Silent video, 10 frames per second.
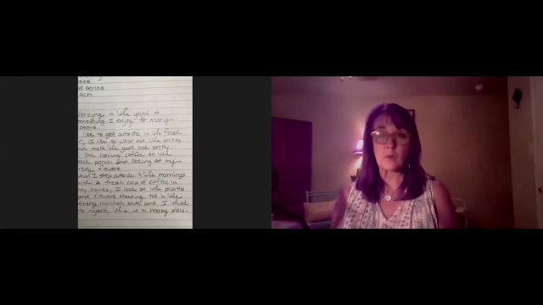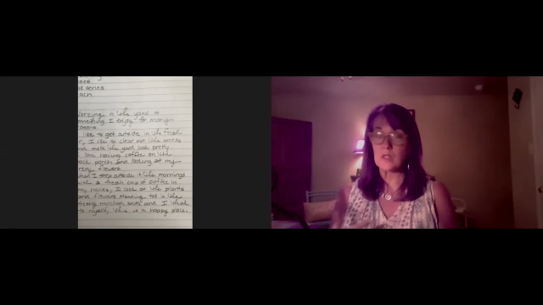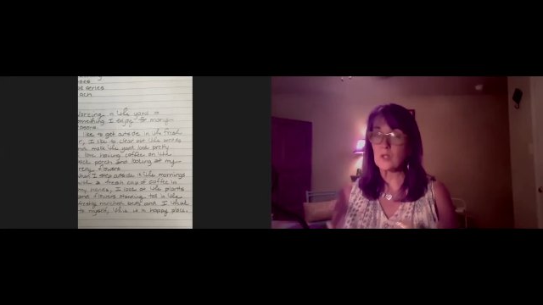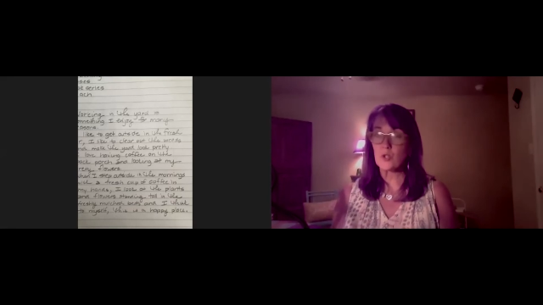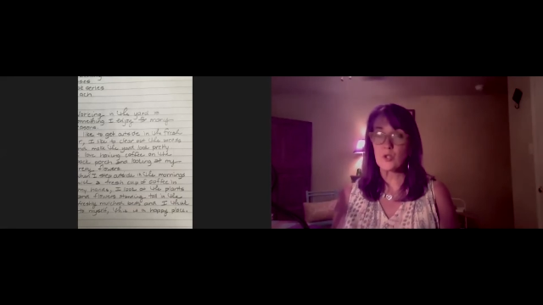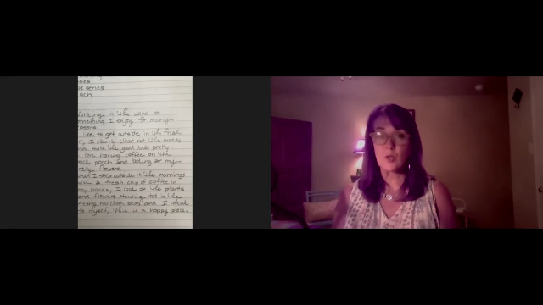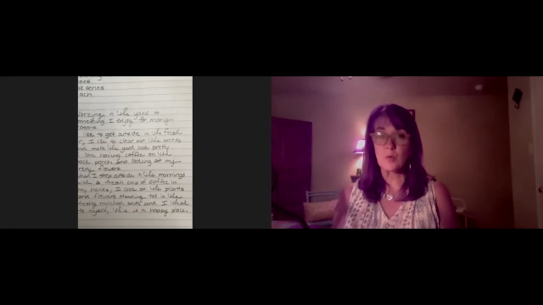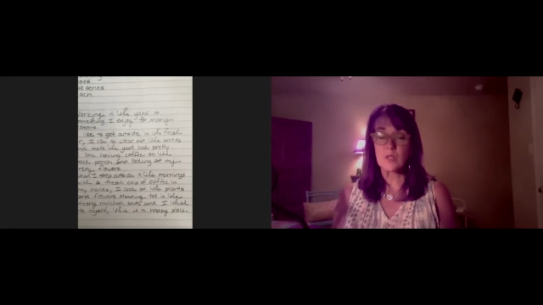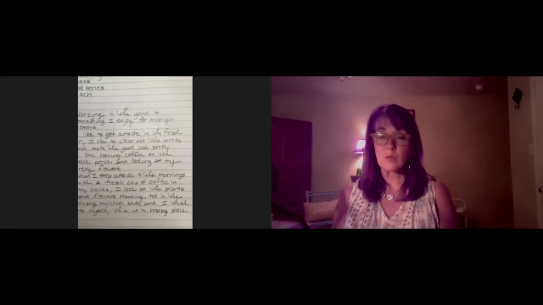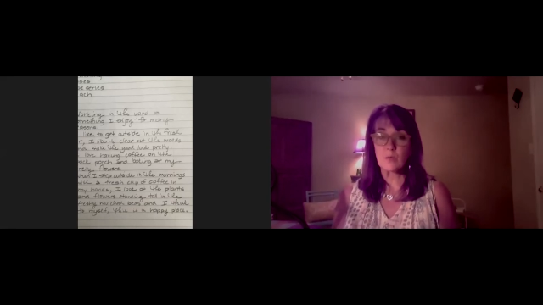I wasn't sure
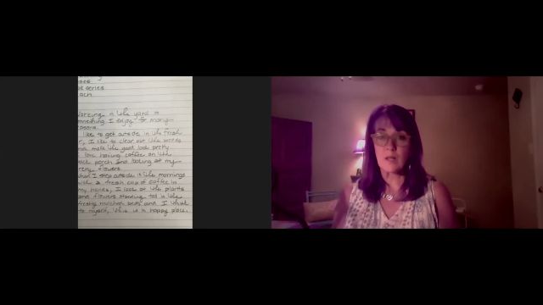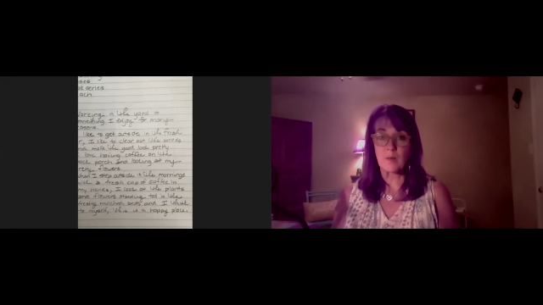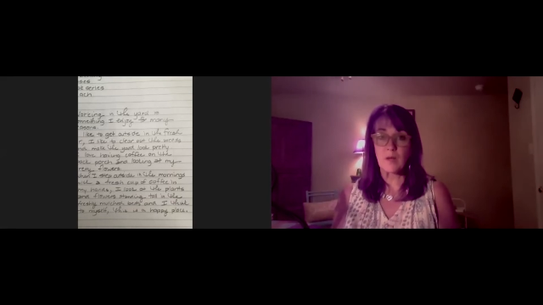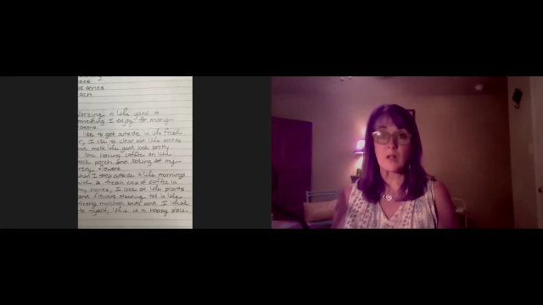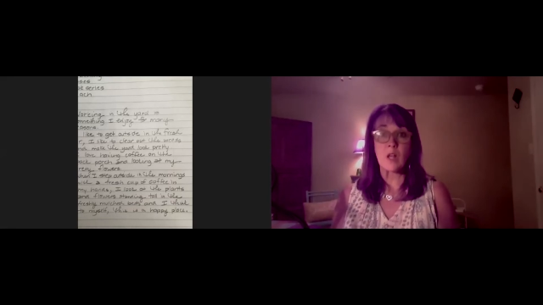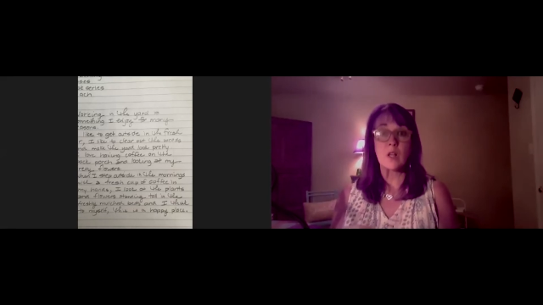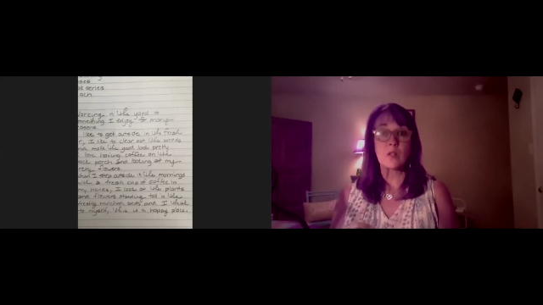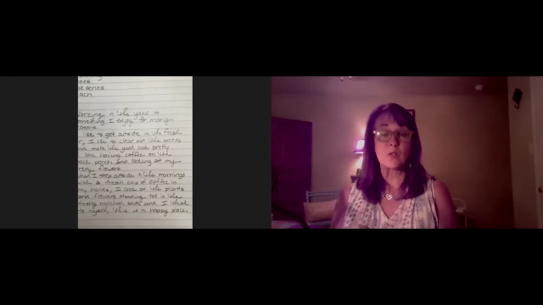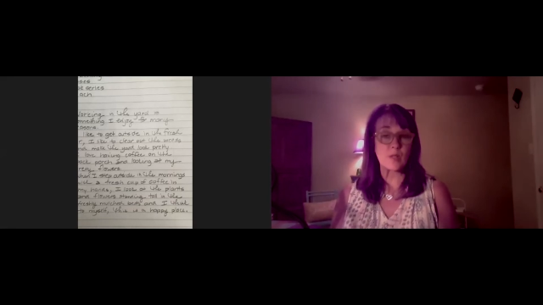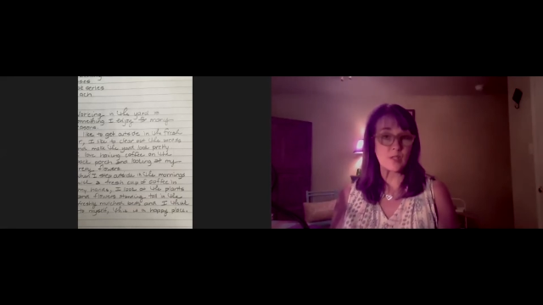what to write about,
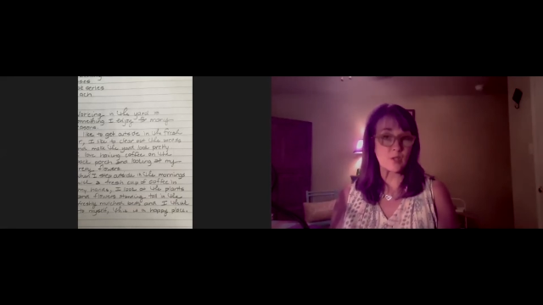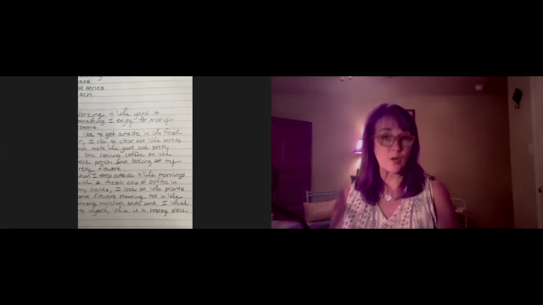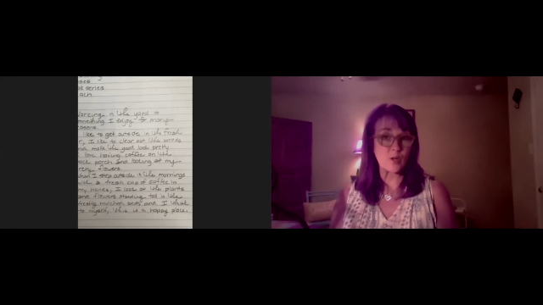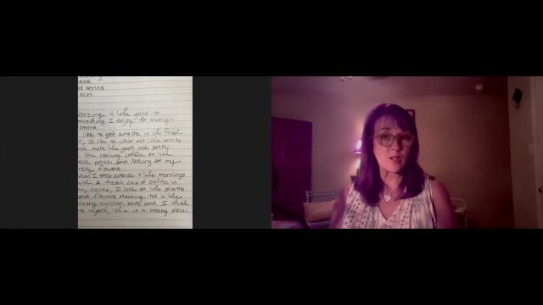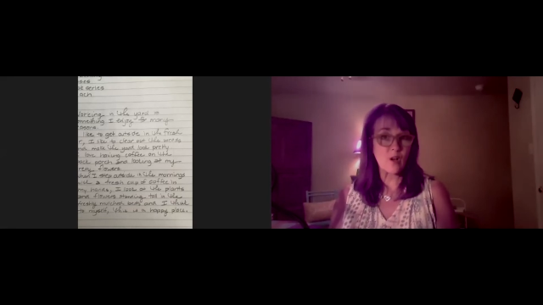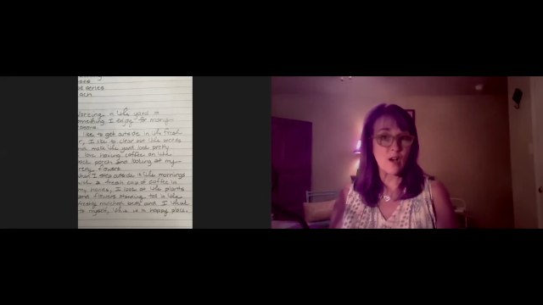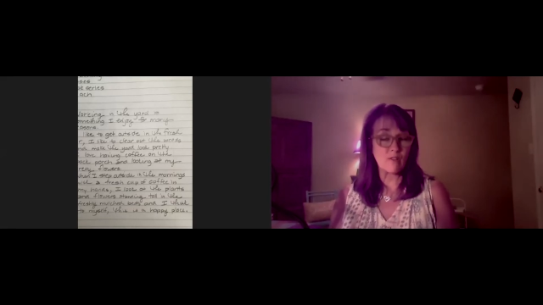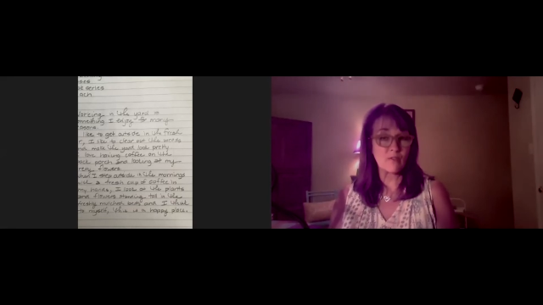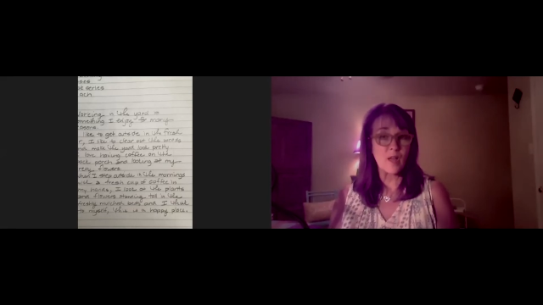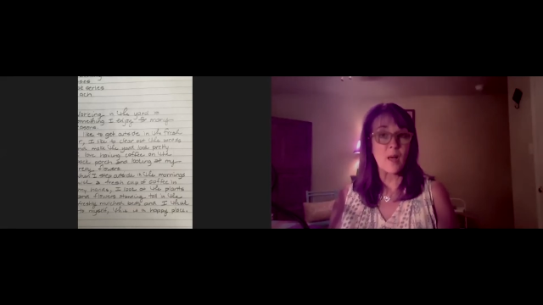so I started off